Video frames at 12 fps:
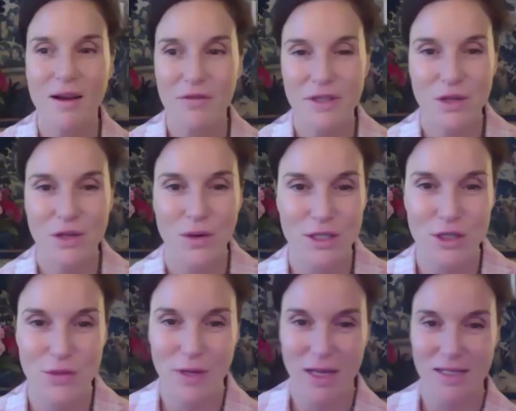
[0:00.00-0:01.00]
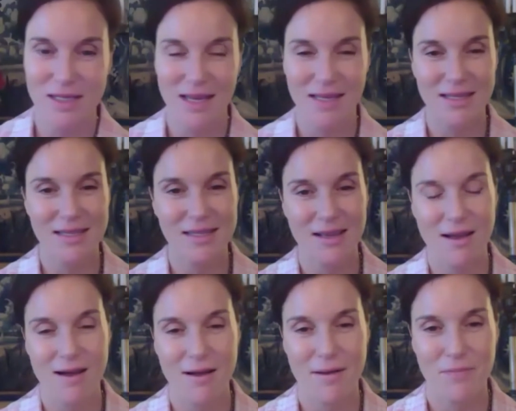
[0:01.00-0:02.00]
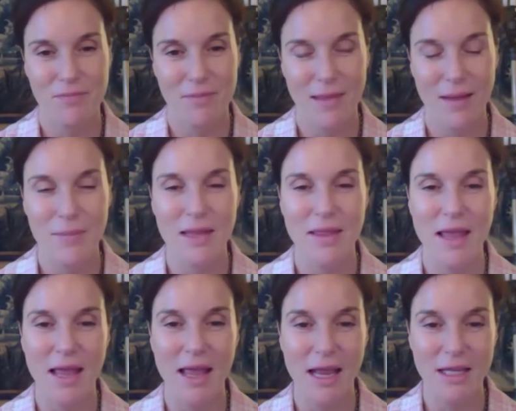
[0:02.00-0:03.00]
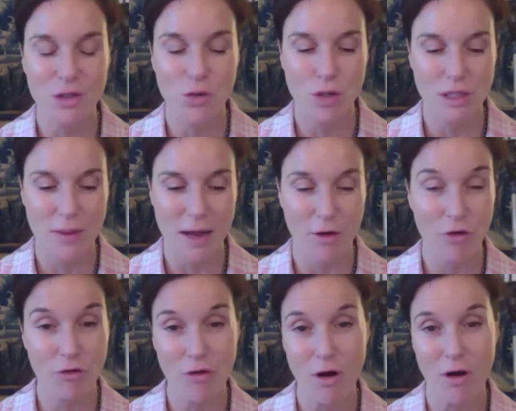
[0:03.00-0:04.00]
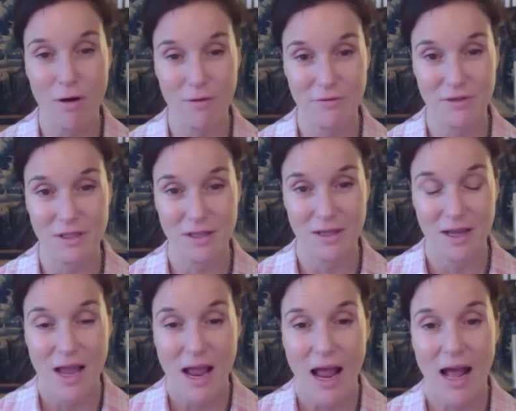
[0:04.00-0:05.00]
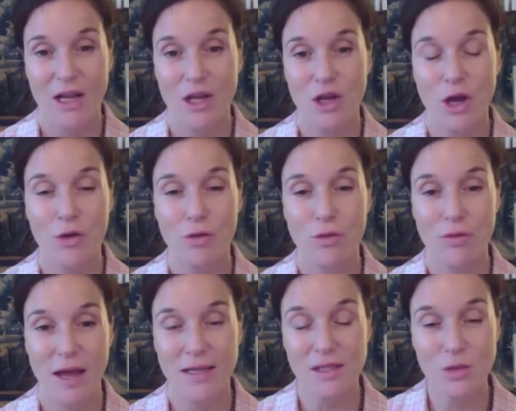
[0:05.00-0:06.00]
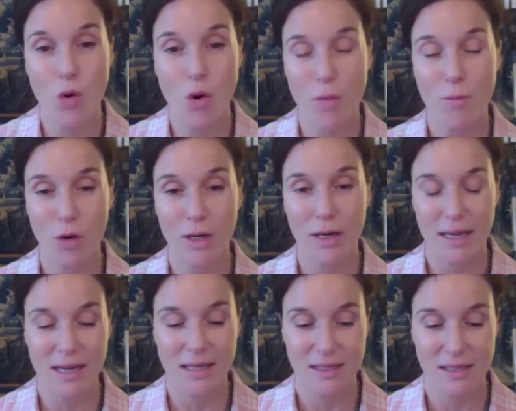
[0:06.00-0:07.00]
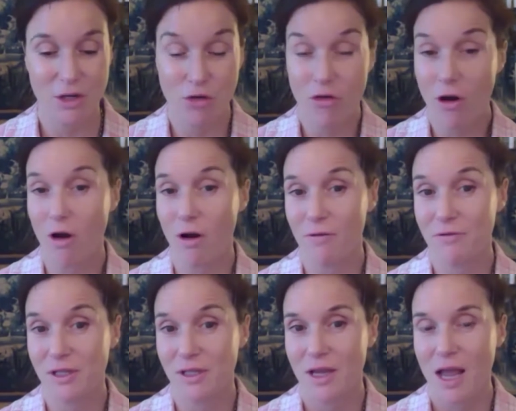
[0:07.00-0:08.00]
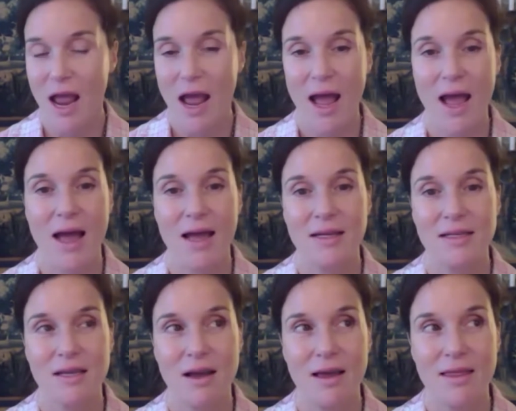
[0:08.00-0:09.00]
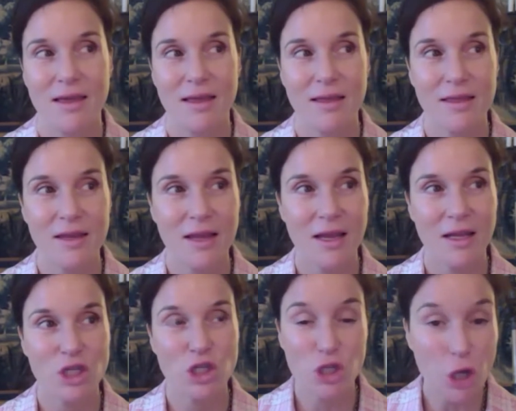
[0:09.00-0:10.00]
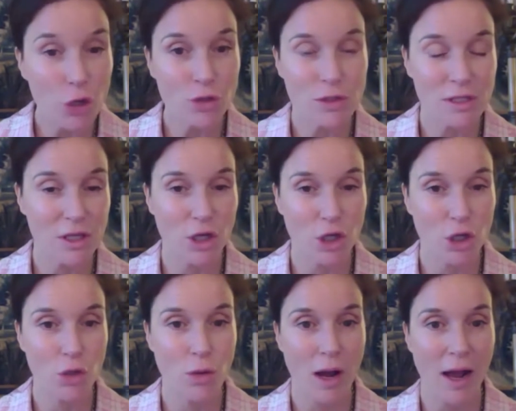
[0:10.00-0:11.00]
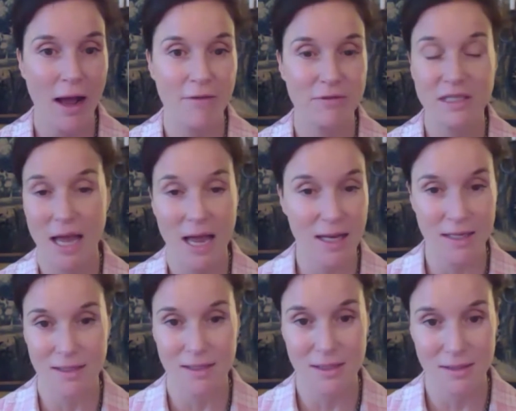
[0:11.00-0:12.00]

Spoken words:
this question because it's, it talks about craft, and that's what modeling is. It's a craft. And I think that it shows that you have talent,